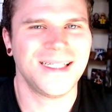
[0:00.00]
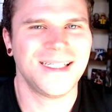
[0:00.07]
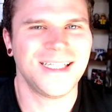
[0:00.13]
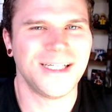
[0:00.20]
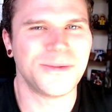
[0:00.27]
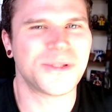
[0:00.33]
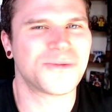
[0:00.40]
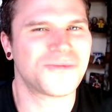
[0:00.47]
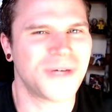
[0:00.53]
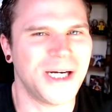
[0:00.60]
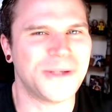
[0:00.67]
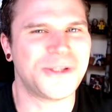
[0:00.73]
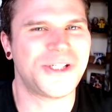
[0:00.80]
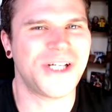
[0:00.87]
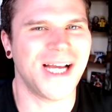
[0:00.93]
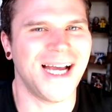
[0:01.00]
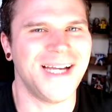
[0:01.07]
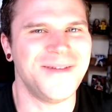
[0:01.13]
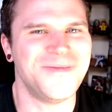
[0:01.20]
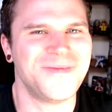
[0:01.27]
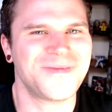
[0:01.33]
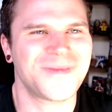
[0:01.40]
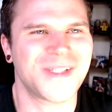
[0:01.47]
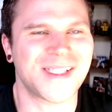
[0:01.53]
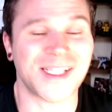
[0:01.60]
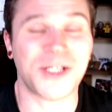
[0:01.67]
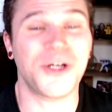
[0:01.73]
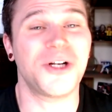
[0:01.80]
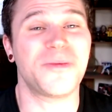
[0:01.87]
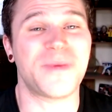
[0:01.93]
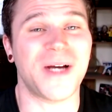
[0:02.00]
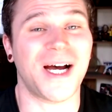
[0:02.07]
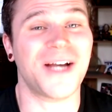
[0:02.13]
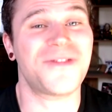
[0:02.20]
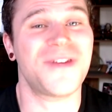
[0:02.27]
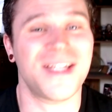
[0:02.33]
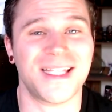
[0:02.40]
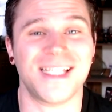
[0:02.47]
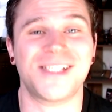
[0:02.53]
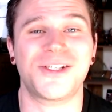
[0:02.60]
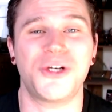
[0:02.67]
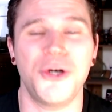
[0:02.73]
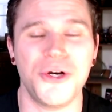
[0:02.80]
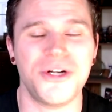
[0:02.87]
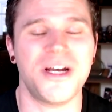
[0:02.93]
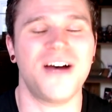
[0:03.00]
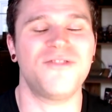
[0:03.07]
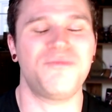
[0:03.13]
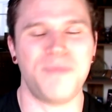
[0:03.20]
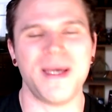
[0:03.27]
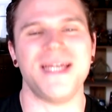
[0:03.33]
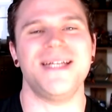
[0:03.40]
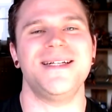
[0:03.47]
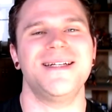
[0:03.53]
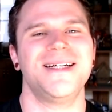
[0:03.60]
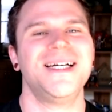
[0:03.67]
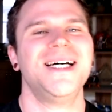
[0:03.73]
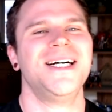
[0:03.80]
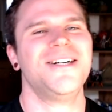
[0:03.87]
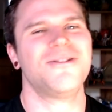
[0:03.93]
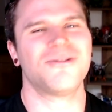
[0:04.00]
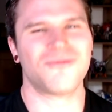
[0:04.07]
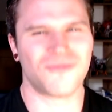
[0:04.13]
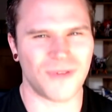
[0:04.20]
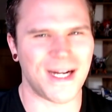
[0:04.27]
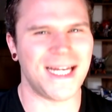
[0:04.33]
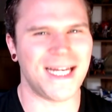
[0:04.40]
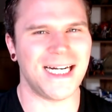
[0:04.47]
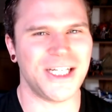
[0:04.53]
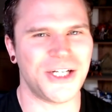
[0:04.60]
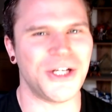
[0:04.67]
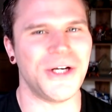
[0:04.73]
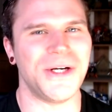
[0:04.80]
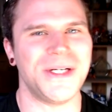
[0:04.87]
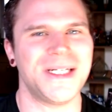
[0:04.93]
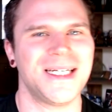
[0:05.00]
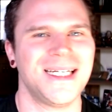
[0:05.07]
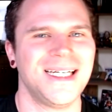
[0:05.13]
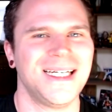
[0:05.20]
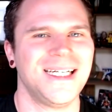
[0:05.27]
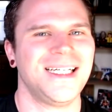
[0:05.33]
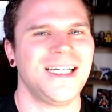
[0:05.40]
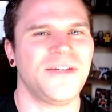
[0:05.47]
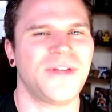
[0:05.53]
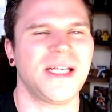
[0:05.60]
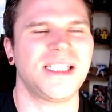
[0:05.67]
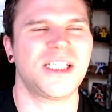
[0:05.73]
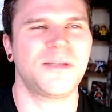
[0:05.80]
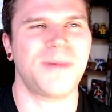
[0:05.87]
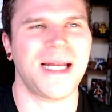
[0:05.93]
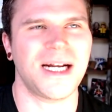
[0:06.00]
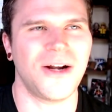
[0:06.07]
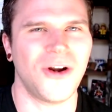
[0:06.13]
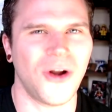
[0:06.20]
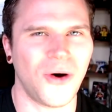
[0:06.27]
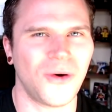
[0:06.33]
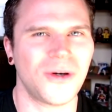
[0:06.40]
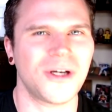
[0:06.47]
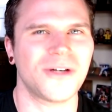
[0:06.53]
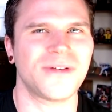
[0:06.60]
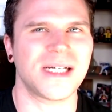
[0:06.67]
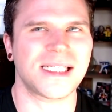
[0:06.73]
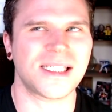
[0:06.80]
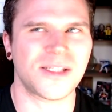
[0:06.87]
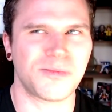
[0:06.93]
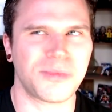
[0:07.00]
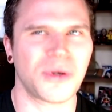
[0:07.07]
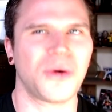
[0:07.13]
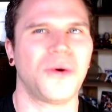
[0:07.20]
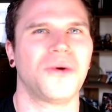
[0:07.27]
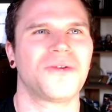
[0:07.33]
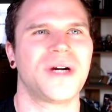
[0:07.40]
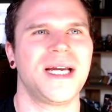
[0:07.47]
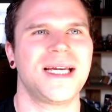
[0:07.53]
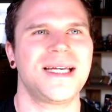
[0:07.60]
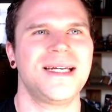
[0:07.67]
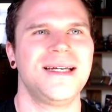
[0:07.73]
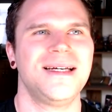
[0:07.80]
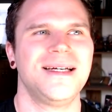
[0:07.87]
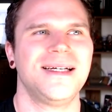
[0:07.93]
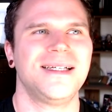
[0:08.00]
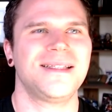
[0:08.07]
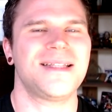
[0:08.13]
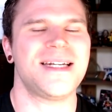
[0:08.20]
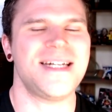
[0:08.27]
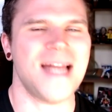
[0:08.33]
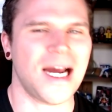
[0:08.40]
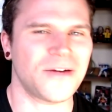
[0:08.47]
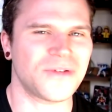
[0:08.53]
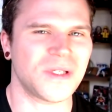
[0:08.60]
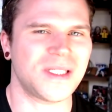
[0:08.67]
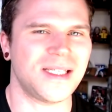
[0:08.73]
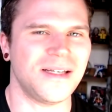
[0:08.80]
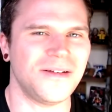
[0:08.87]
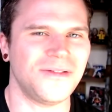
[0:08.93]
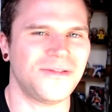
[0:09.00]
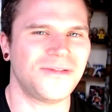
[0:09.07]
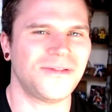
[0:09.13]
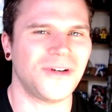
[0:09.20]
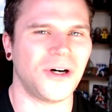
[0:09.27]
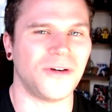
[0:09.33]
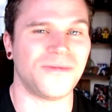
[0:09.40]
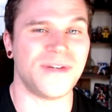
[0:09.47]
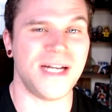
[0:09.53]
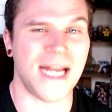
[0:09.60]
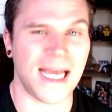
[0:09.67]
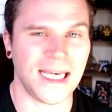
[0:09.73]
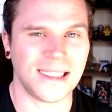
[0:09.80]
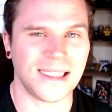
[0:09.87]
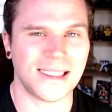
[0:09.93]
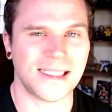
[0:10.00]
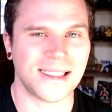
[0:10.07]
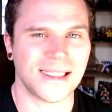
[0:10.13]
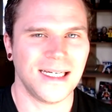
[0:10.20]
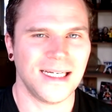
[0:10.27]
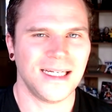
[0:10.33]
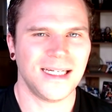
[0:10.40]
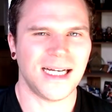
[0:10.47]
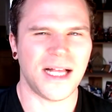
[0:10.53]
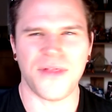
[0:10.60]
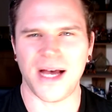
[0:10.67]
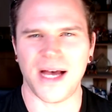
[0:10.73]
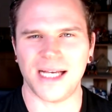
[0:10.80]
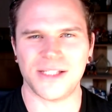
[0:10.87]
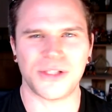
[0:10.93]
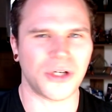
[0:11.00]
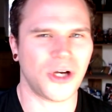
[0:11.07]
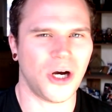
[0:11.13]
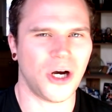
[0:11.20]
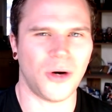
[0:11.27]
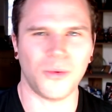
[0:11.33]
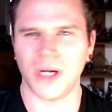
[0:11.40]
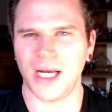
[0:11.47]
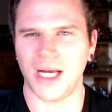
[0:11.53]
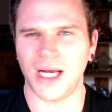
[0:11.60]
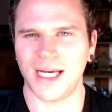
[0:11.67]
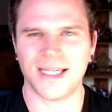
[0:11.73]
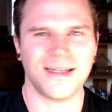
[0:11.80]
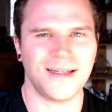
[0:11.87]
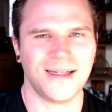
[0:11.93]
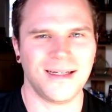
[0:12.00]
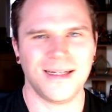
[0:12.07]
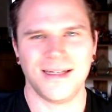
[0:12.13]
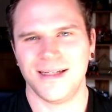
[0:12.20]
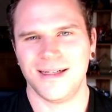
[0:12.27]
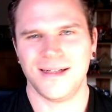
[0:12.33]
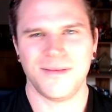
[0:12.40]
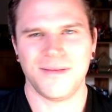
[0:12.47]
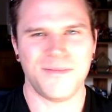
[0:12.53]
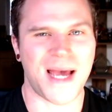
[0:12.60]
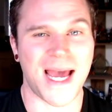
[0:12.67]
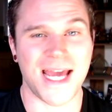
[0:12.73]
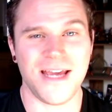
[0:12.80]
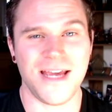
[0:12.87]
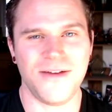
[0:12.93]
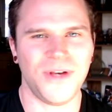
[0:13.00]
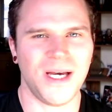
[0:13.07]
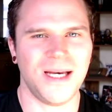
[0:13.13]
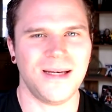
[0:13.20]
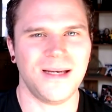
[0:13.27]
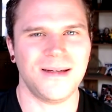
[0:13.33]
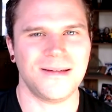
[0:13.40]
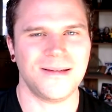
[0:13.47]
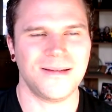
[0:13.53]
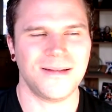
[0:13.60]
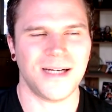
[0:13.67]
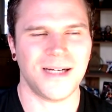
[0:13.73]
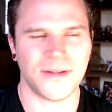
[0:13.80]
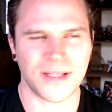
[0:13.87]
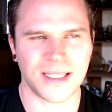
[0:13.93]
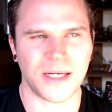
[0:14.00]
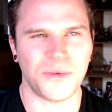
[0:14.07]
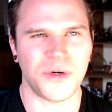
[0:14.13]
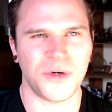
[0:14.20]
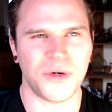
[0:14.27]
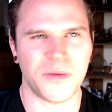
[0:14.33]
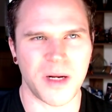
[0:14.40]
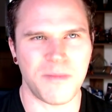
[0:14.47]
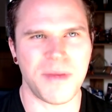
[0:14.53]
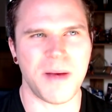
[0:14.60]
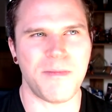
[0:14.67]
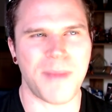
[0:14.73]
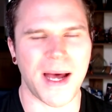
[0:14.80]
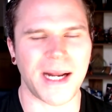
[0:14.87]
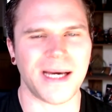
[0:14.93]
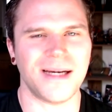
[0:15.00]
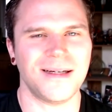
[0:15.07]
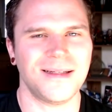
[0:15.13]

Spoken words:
It was a real shame, because it could have been. I think this could have been really good if they'd spent longer exploring the narrative of Nyx and that sort of cult-like behaviour. I think that would have been a bit better.